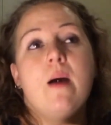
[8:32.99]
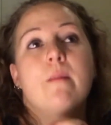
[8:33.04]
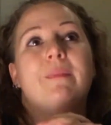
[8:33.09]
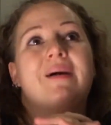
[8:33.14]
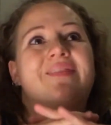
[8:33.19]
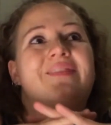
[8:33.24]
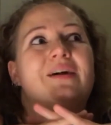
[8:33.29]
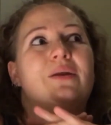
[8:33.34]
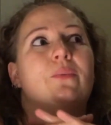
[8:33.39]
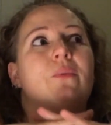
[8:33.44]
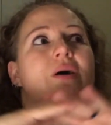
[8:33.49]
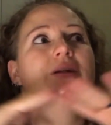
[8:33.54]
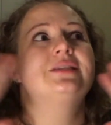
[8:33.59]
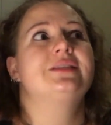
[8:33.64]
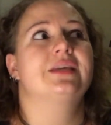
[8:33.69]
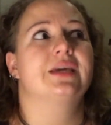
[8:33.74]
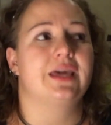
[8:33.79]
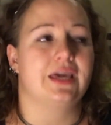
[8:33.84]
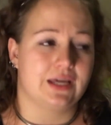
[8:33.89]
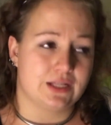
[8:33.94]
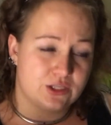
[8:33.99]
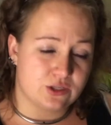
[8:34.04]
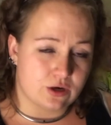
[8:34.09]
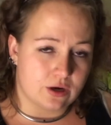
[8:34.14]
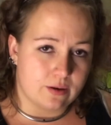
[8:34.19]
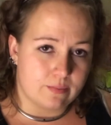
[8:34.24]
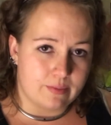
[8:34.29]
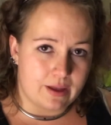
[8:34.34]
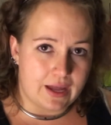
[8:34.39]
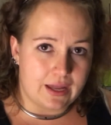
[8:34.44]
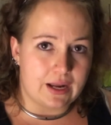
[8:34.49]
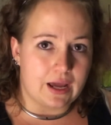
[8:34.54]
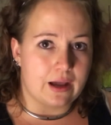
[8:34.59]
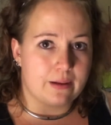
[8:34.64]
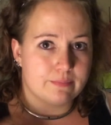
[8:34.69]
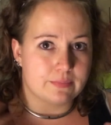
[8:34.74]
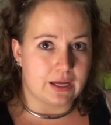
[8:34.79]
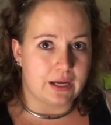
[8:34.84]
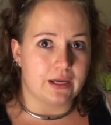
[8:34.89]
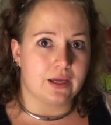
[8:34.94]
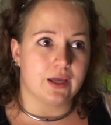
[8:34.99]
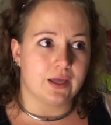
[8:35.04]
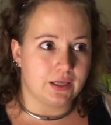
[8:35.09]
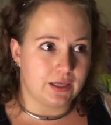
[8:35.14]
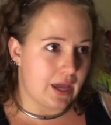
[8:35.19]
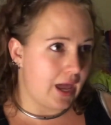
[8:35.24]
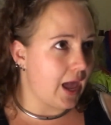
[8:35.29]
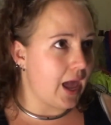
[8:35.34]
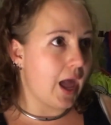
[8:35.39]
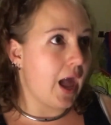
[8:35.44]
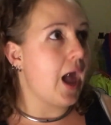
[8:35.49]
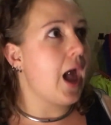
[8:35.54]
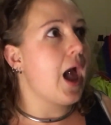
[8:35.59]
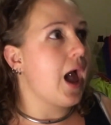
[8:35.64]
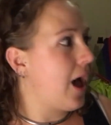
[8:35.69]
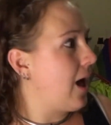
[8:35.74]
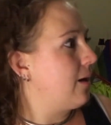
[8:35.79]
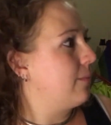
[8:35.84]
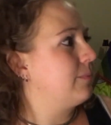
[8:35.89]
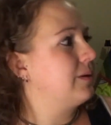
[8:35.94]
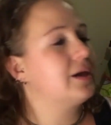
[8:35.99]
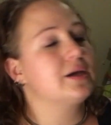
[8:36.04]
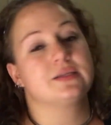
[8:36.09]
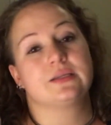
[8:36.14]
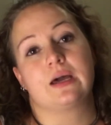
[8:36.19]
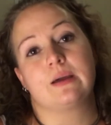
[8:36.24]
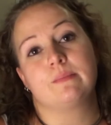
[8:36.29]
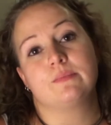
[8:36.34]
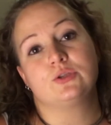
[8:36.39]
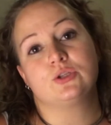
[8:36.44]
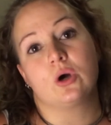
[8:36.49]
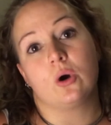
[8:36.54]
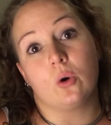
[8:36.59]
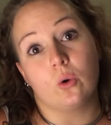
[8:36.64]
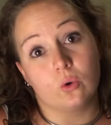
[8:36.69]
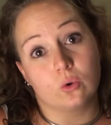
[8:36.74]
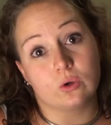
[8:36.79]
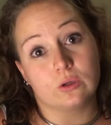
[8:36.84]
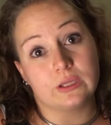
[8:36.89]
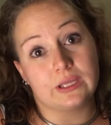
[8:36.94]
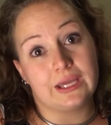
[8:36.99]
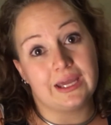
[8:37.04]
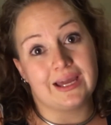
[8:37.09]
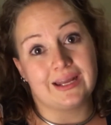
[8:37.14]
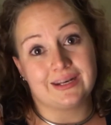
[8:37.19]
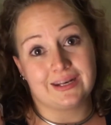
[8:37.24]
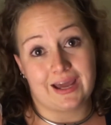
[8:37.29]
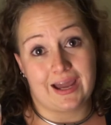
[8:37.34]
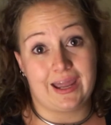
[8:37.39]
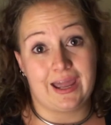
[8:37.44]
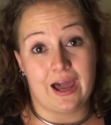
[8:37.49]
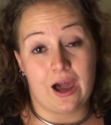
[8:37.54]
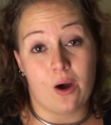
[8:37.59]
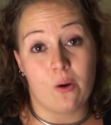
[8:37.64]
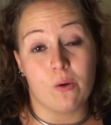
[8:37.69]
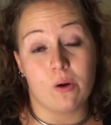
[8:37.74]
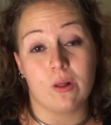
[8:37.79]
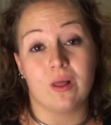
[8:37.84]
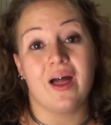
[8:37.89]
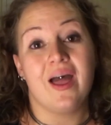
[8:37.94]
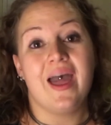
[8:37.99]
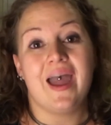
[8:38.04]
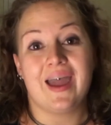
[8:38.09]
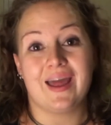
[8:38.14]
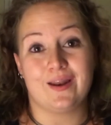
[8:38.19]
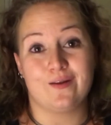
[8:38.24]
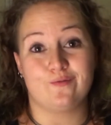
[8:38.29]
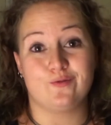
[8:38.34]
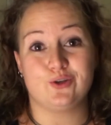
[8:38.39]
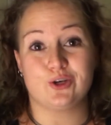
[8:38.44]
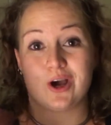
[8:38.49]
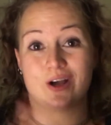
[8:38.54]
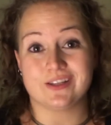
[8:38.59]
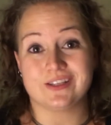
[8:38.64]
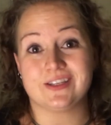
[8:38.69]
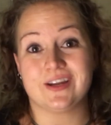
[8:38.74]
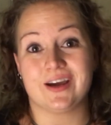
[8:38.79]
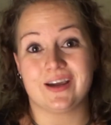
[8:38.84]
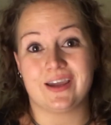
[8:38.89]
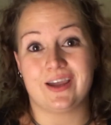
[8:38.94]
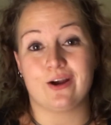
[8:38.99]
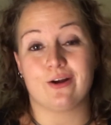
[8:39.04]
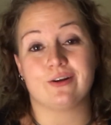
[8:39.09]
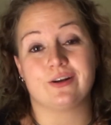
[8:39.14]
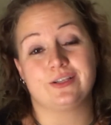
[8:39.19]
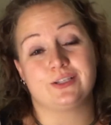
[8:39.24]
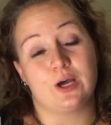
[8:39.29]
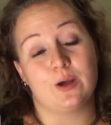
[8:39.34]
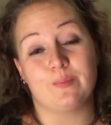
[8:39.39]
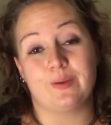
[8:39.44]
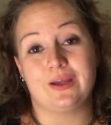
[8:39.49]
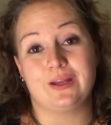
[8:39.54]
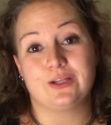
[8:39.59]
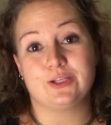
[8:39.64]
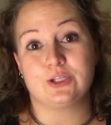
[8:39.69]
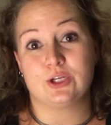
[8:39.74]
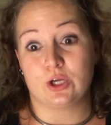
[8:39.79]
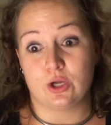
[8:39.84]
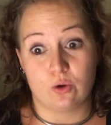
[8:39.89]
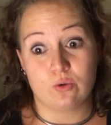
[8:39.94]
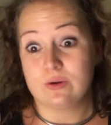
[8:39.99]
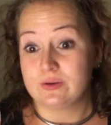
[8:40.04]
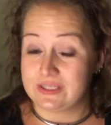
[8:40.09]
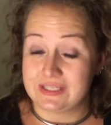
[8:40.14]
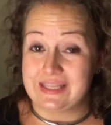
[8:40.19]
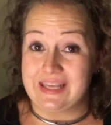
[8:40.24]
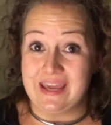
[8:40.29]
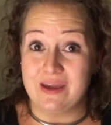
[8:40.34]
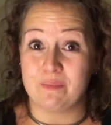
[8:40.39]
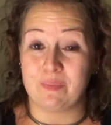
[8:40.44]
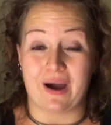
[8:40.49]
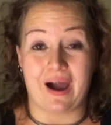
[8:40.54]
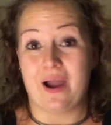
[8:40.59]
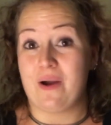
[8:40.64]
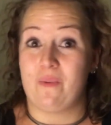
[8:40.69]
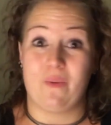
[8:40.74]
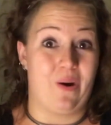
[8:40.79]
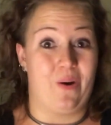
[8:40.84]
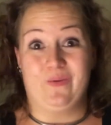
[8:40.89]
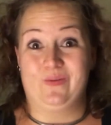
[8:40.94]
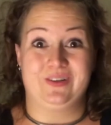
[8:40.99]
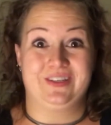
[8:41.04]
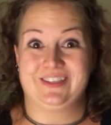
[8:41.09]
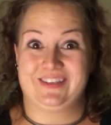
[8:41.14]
But then once the kids are in bed, I'm like, yeah, because I'm totally a night owl. And if Jon's not here to tell me to go to sleep, I won't.